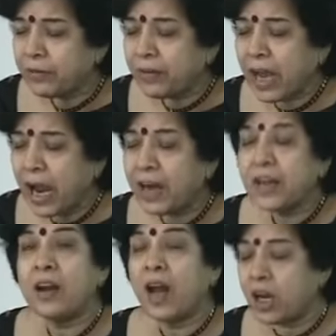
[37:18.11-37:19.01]
We had
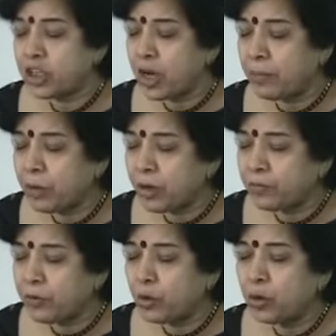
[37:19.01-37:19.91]
a large number
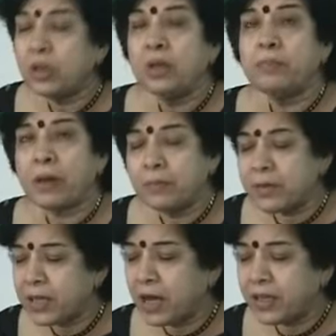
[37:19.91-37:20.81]
of, you know,
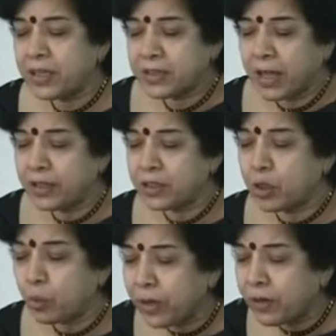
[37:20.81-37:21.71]
Padmasalis, that is
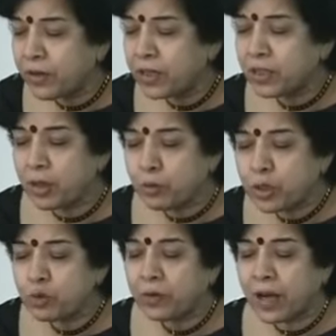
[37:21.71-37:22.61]
the weavers, the
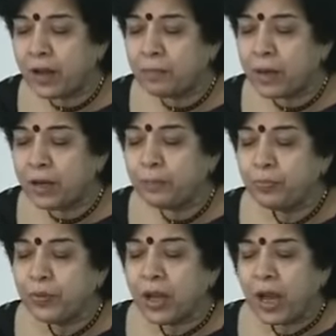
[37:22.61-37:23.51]
Vishwakarma,
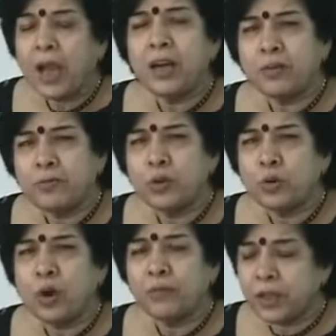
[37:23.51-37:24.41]
and a
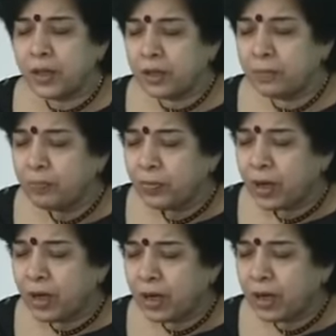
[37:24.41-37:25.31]
few of the
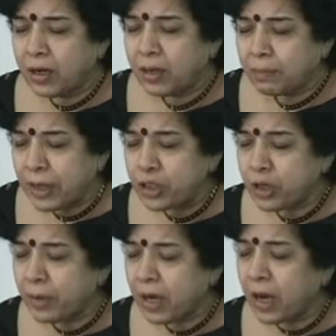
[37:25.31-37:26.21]

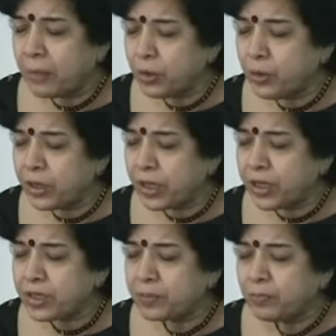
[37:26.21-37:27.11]
Panchama
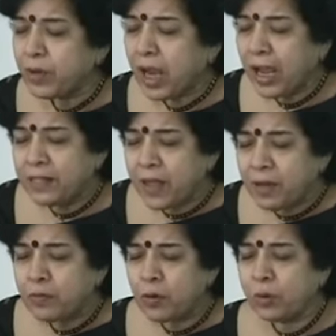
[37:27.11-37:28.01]
communities. And
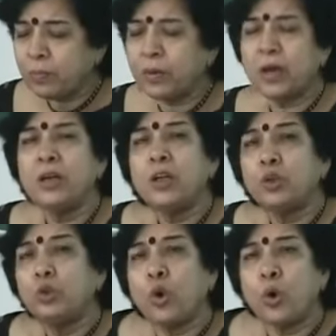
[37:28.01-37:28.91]
therefore,
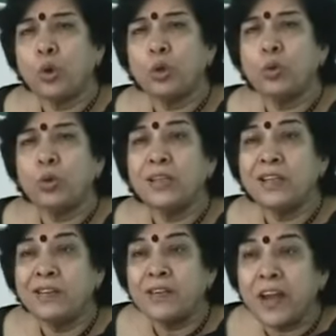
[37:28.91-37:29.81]
though, you know, the
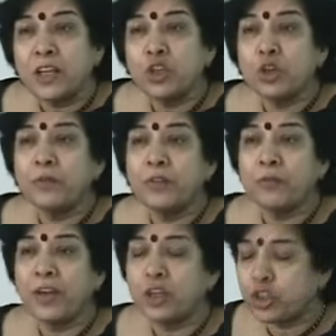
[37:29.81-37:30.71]
literature of the
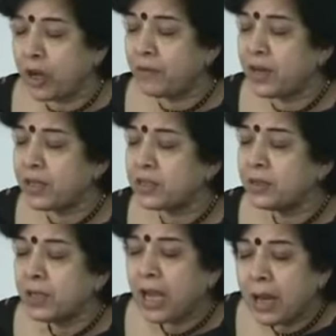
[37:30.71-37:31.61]
Veershevas
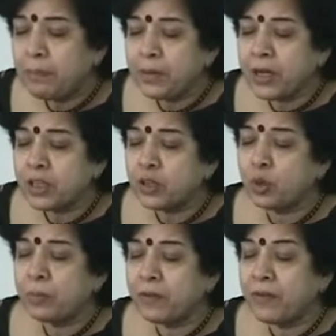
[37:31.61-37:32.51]
appears
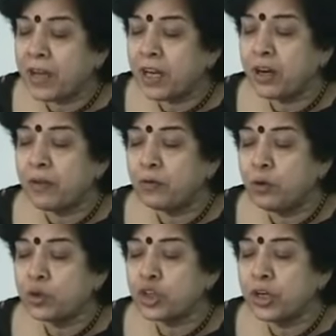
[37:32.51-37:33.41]
to be very
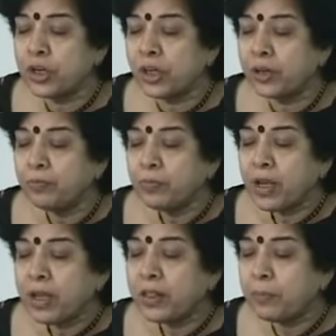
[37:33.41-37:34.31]
revolutionary,
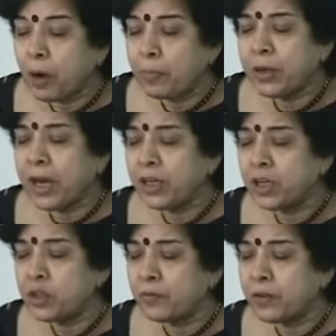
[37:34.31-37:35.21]
the
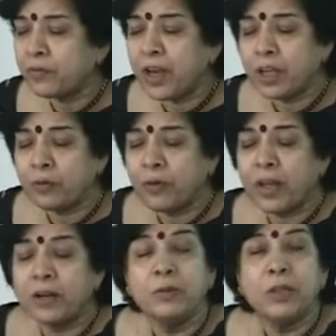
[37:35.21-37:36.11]
propagators of the faith
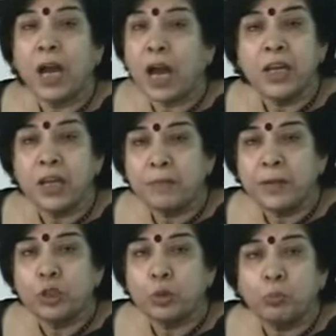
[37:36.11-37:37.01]
were
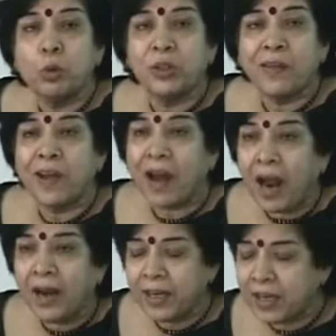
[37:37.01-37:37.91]
unable to put their
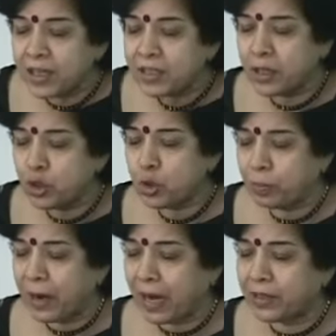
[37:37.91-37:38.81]
ideas into
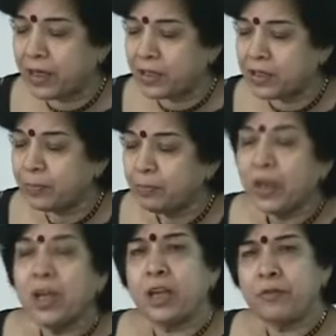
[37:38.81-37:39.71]
practice.
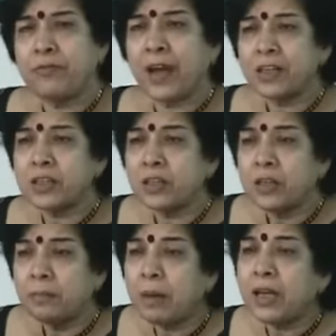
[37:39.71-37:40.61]
In fact,
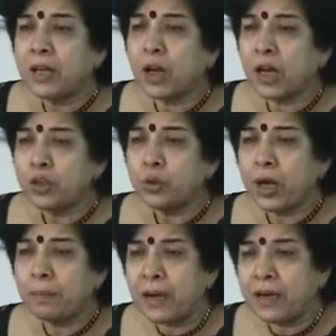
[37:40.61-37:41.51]

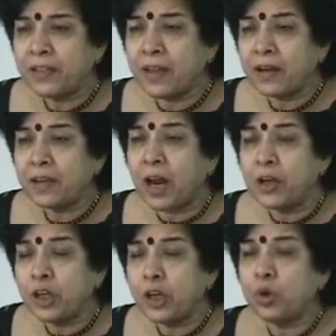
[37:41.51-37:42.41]
Mallikarjuna Pandita
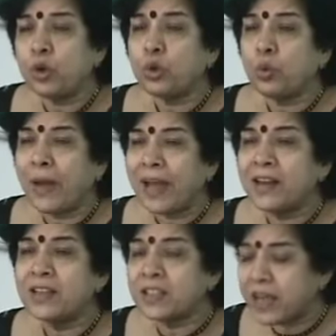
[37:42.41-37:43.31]
continued to wear
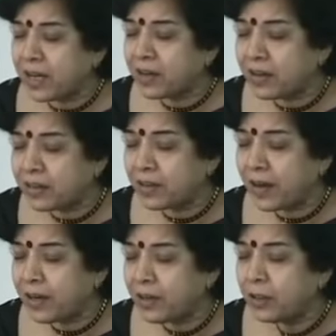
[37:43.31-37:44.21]
his sacred
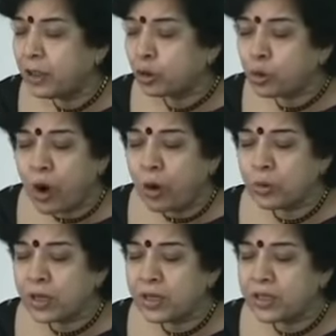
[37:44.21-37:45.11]
thread
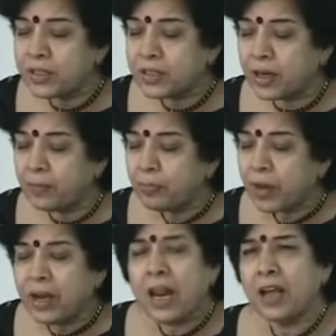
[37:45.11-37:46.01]
throughout his uh,
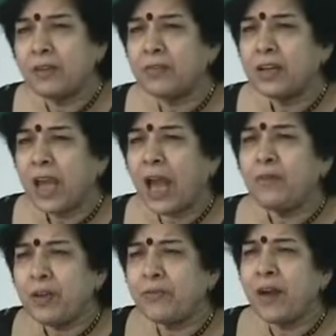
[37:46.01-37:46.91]
life.
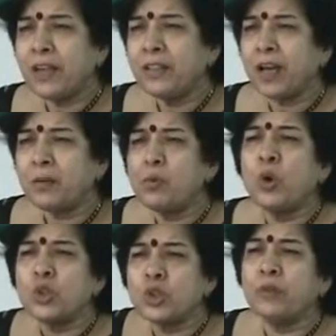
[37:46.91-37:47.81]
And we find that
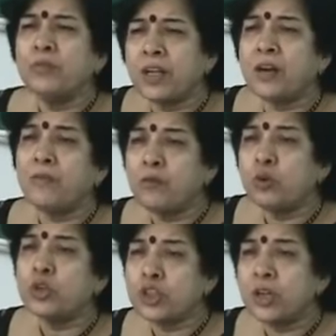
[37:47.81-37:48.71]
most of the
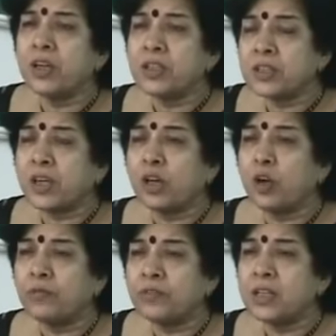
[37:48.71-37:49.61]
revolutionary zeal
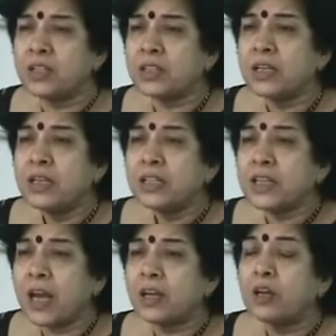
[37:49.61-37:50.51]
of this
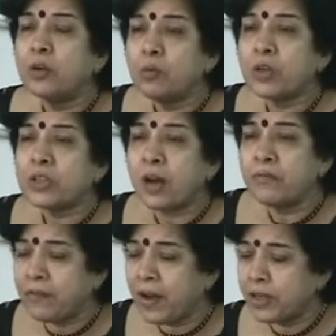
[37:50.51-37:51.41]
sect was
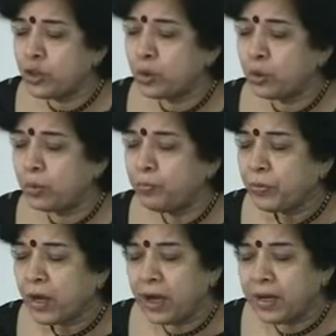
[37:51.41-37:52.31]
confined to
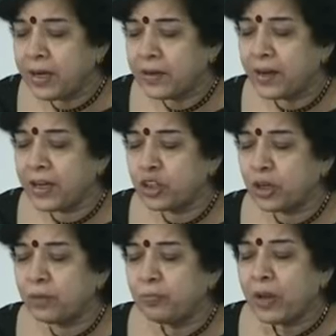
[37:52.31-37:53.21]
uh, literature.